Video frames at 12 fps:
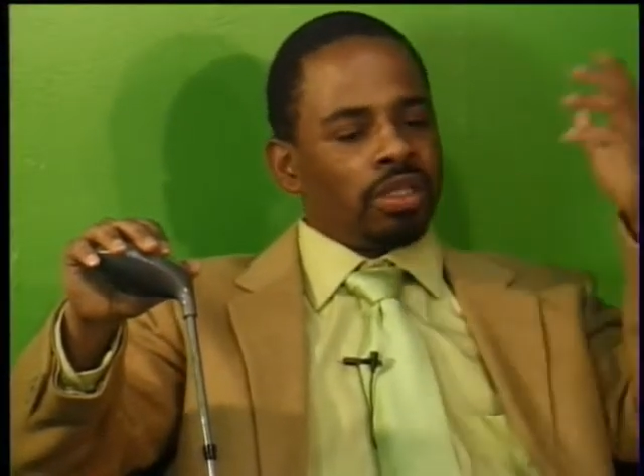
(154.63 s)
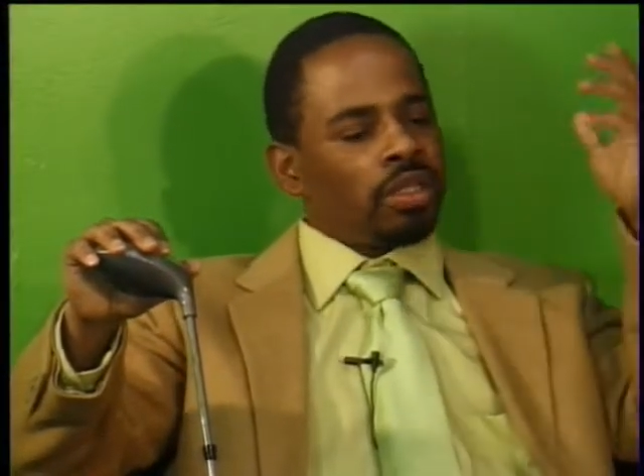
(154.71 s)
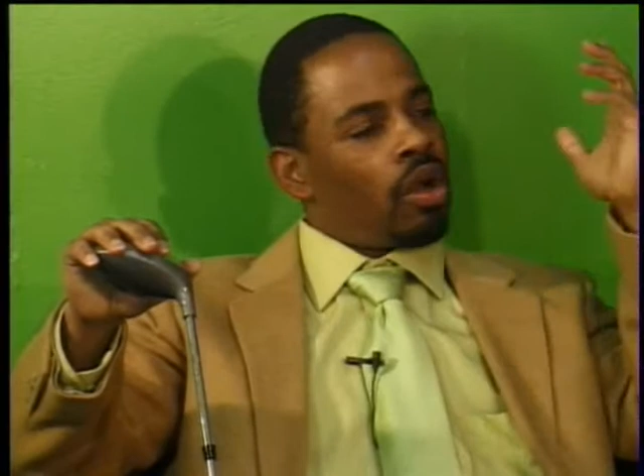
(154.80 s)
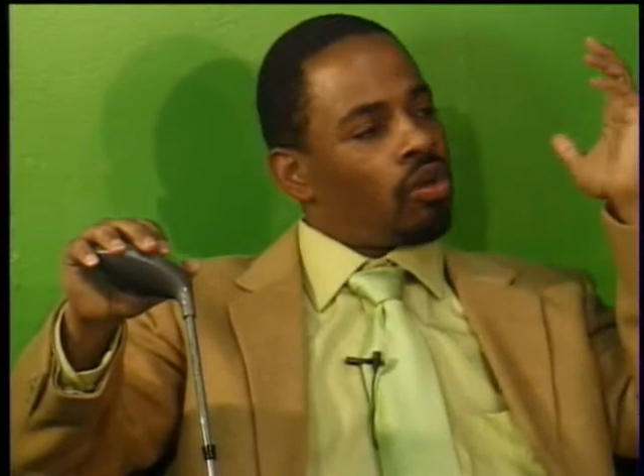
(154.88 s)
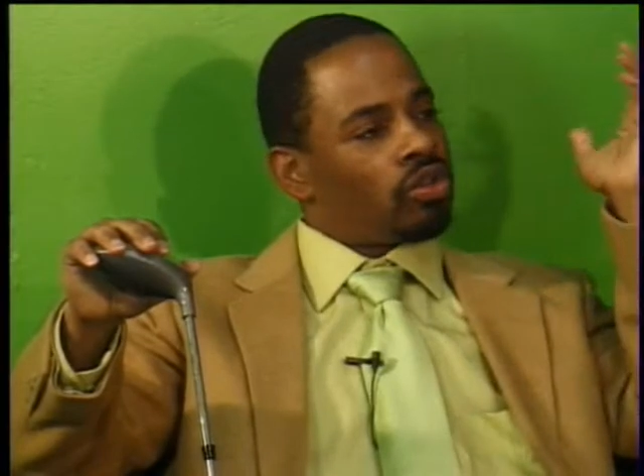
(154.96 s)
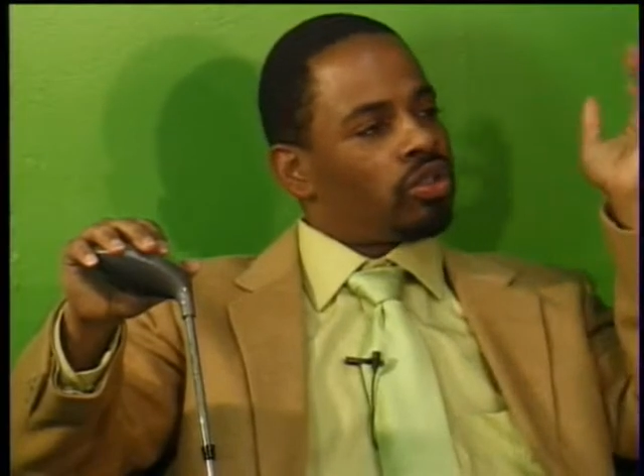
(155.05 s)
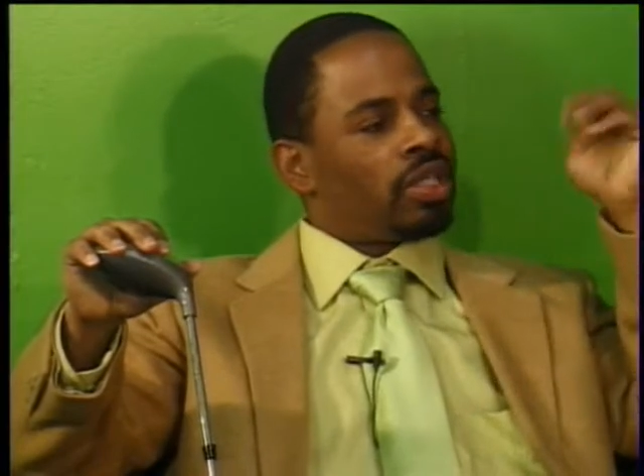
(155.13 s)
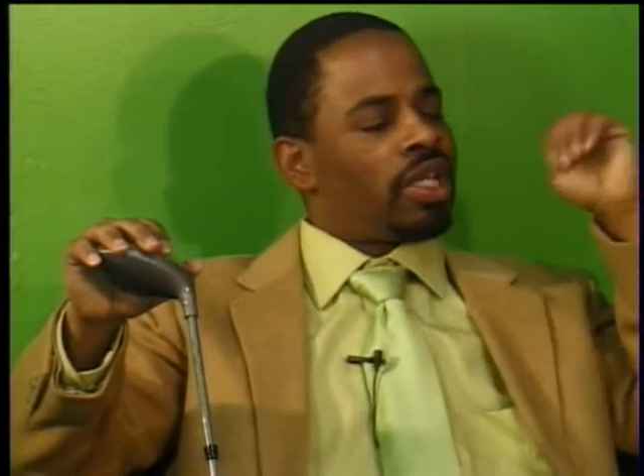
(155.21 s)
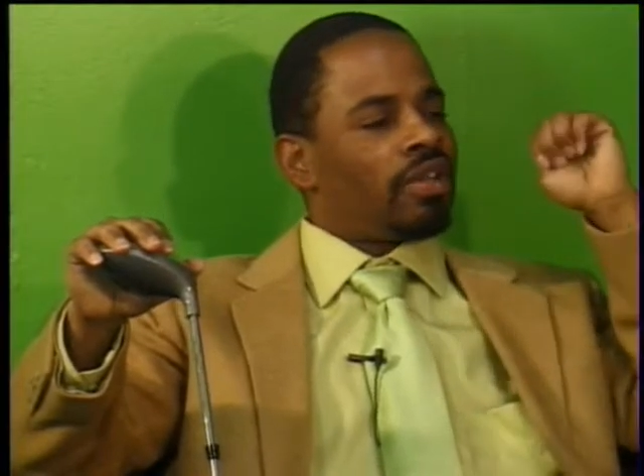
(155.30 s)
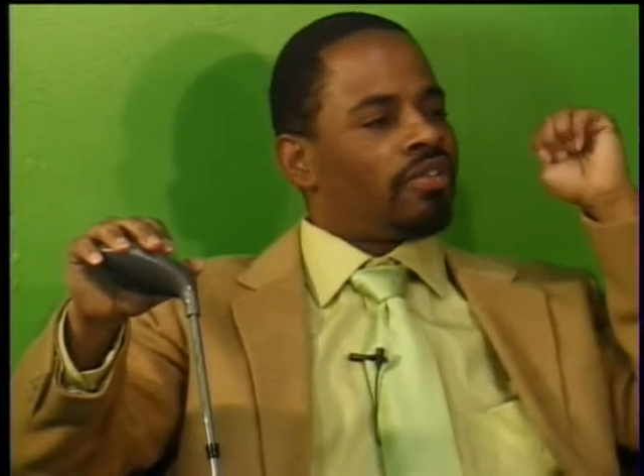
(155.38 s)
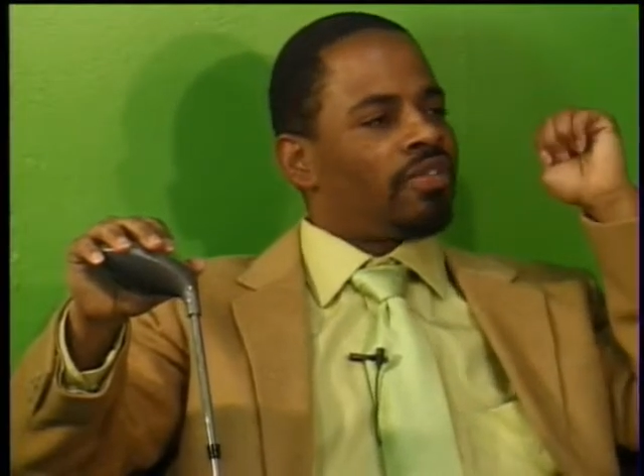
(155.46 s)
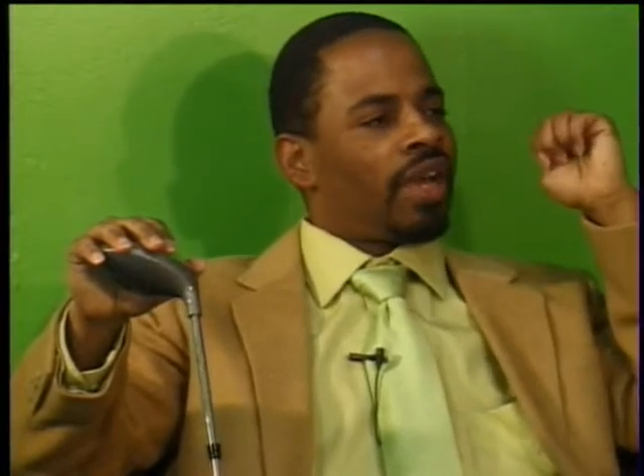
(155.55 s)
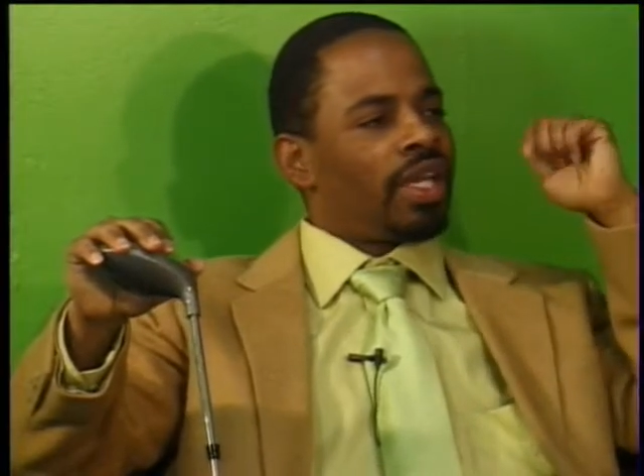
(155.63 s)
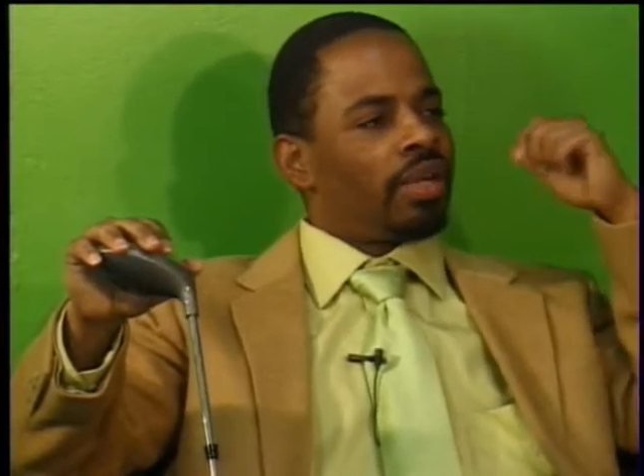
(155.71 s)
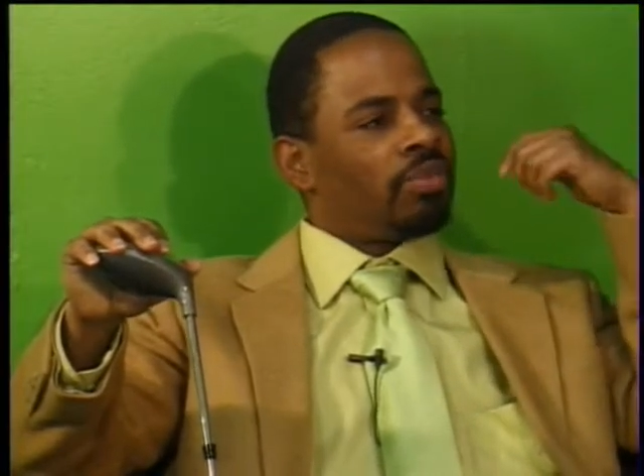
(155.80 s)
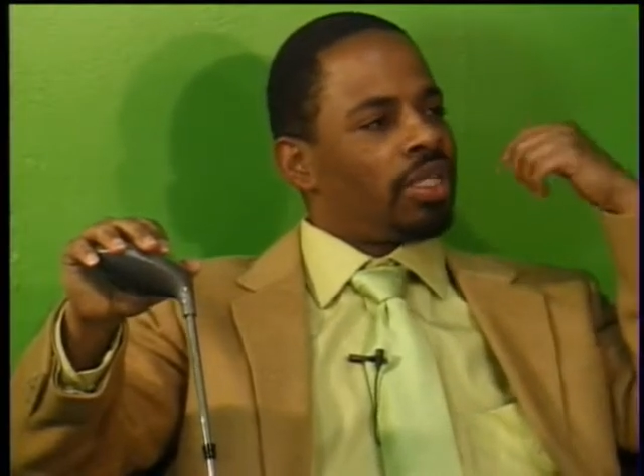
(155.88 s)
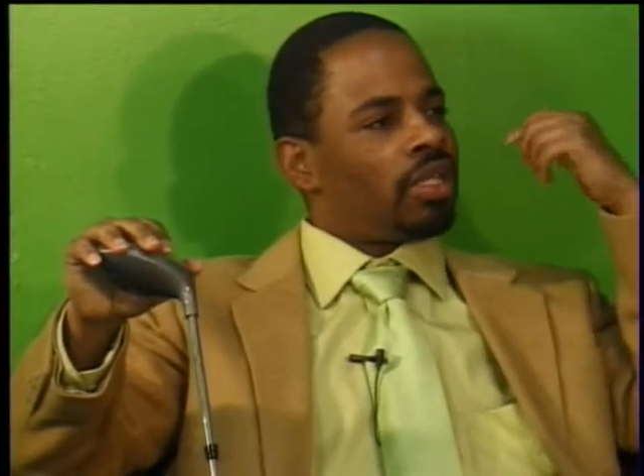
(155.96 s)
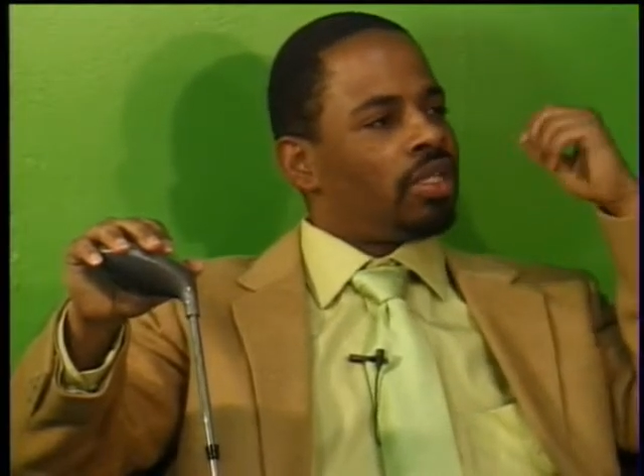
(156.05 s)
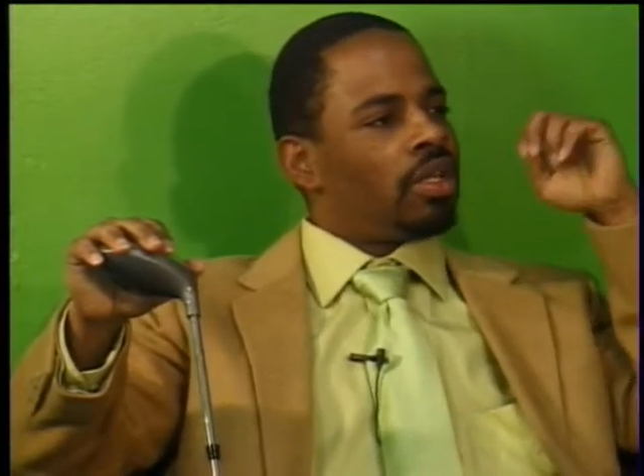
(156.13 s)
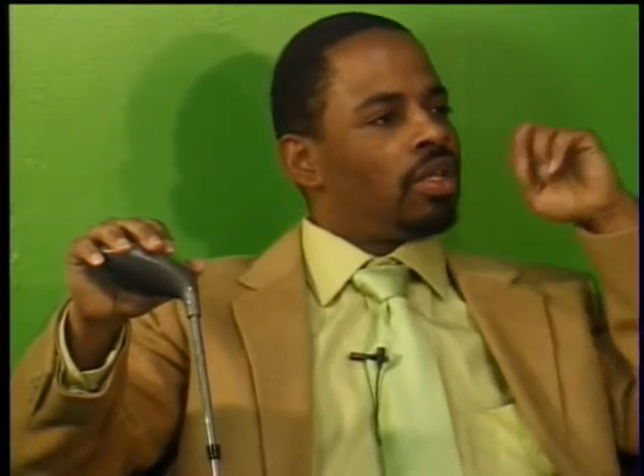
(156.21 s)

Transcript: go to another fight? I mean,